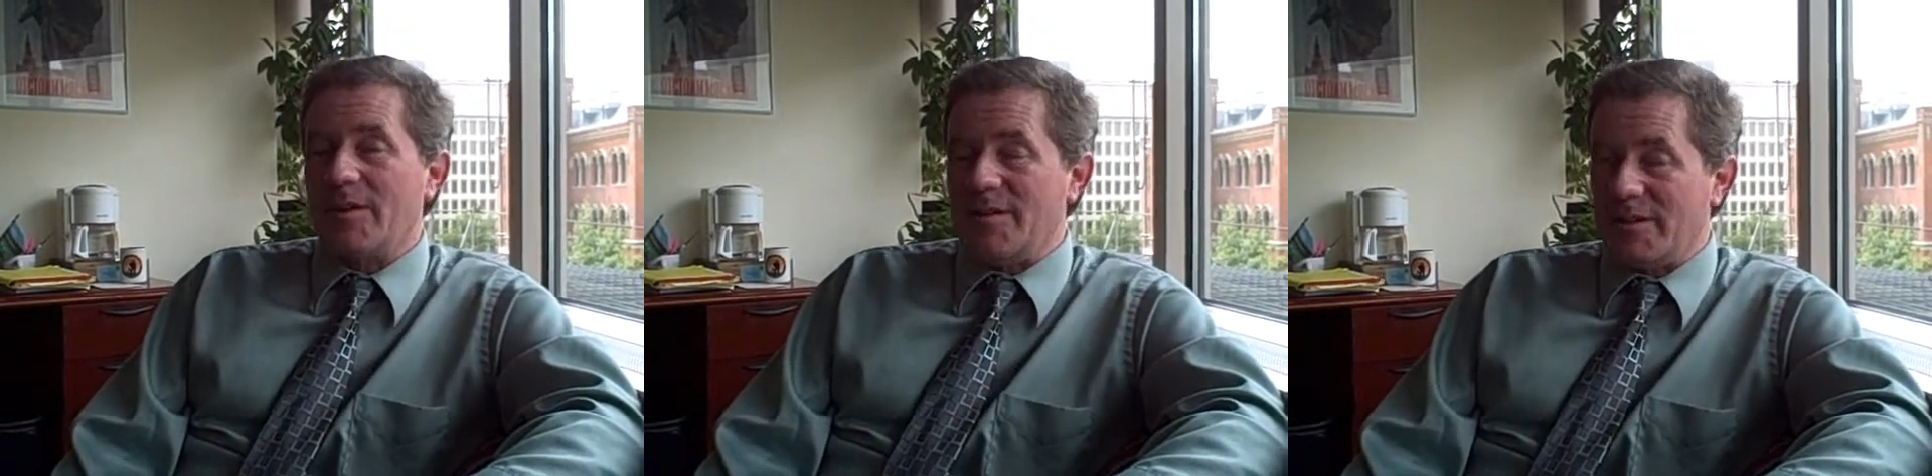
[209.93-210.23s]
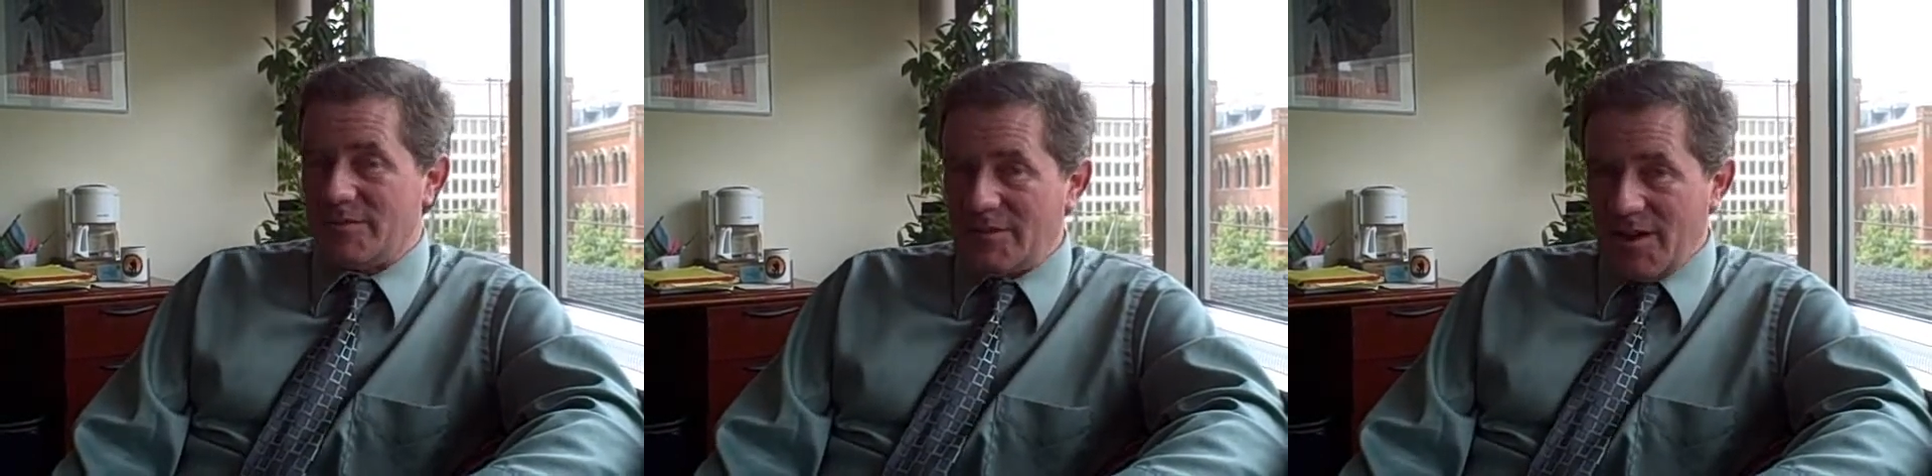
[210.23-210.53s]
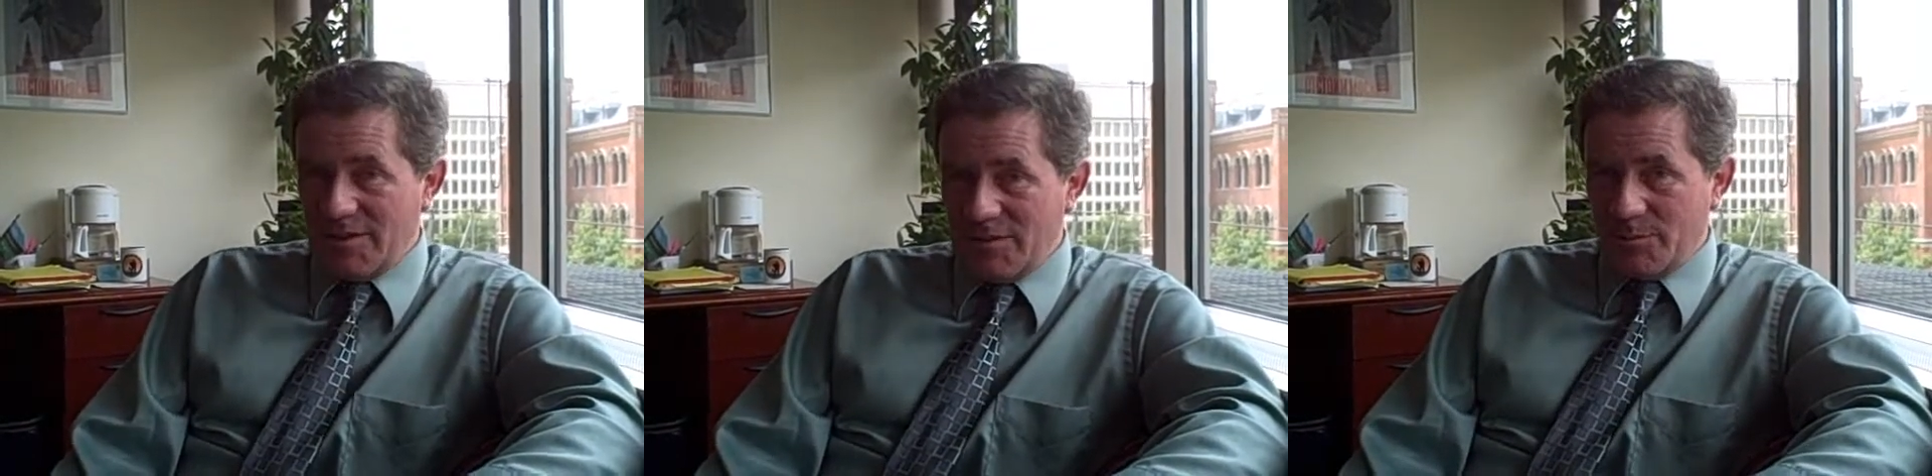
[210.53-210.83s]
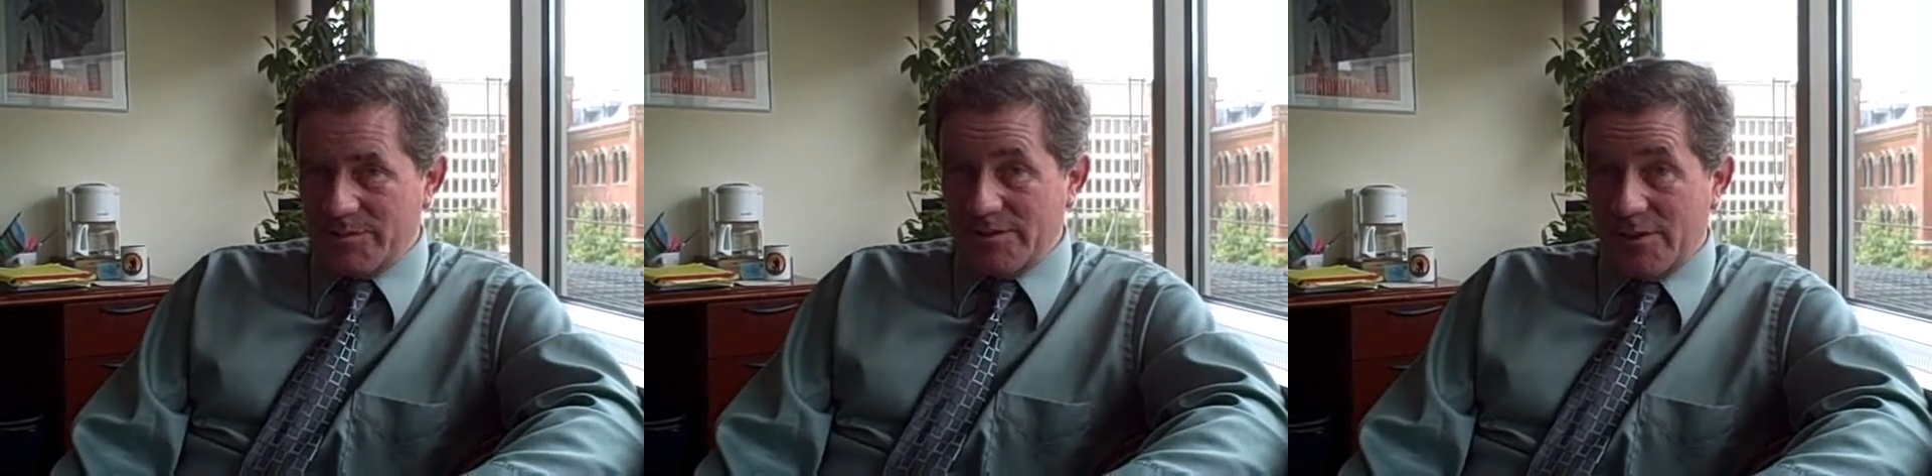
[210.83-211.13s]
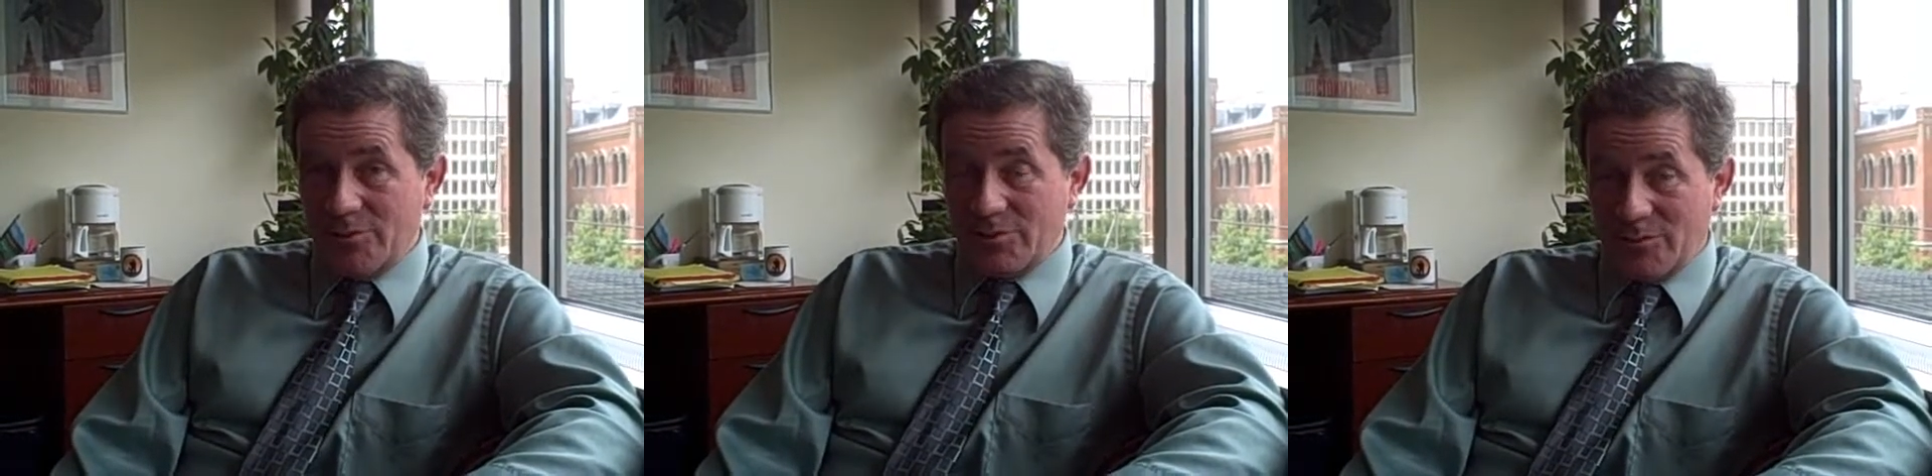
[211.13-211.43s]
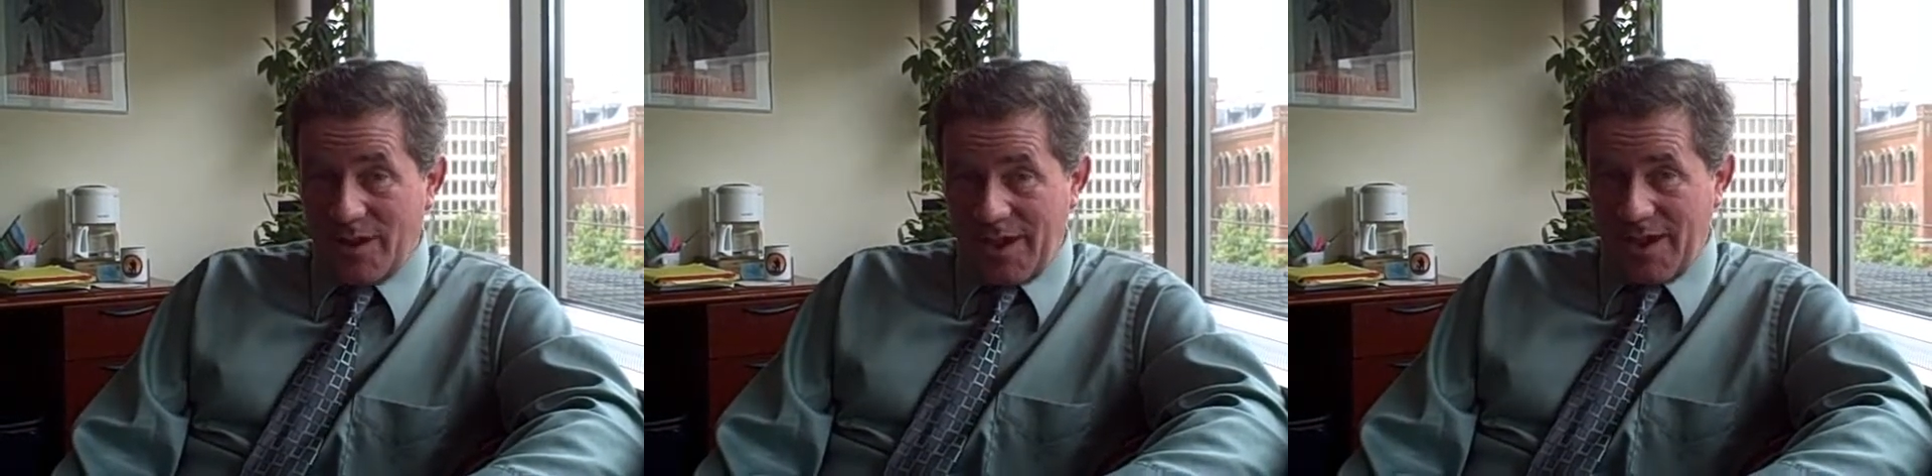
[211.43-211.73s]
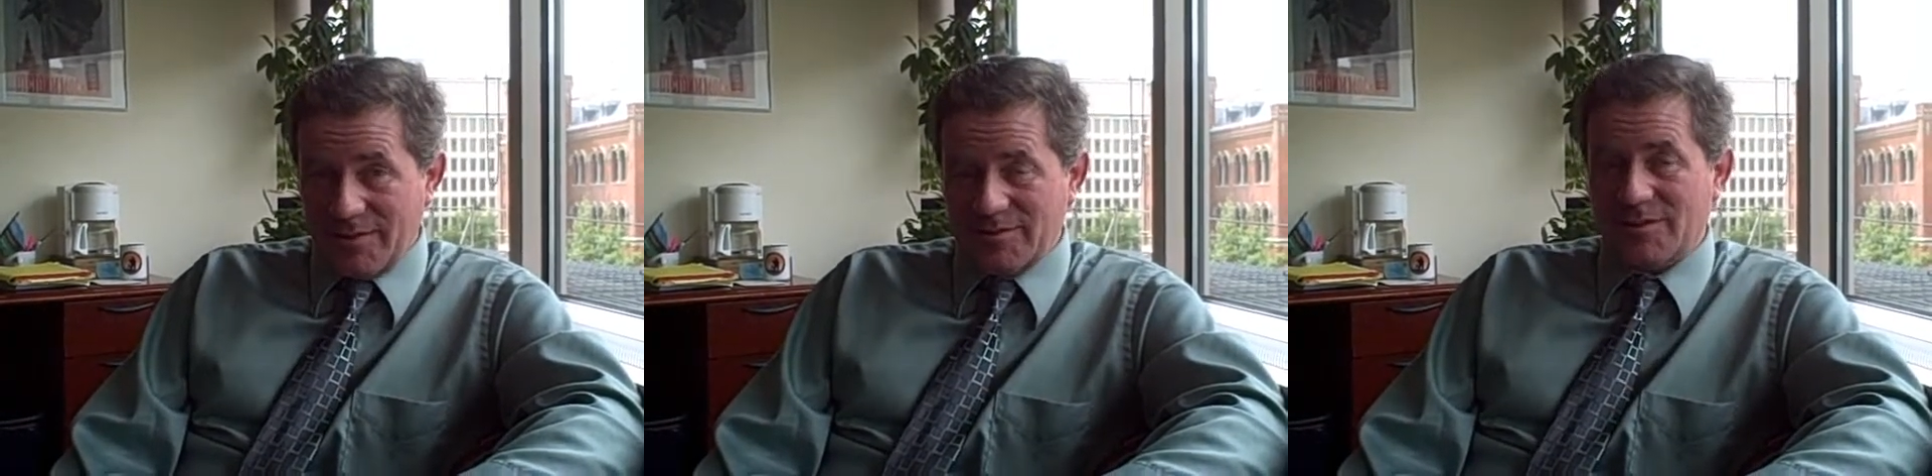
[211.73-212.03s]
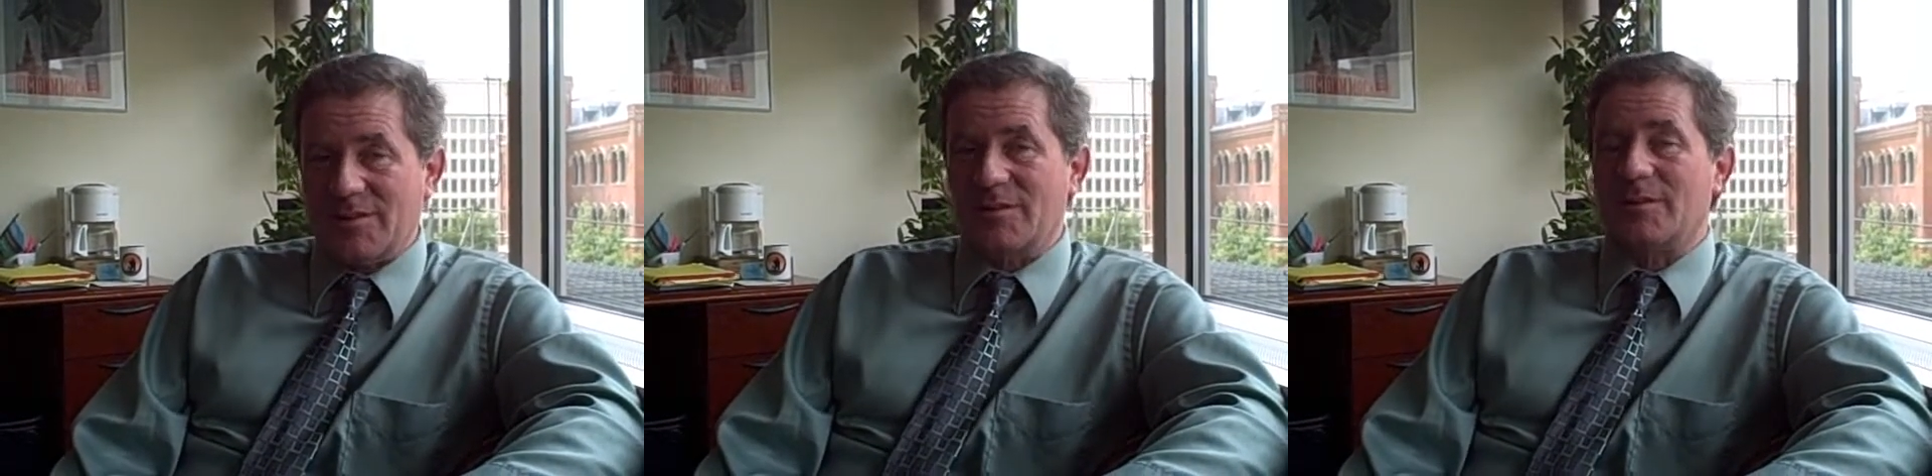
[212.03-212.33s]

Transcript: anesthetize it with CO2 gas.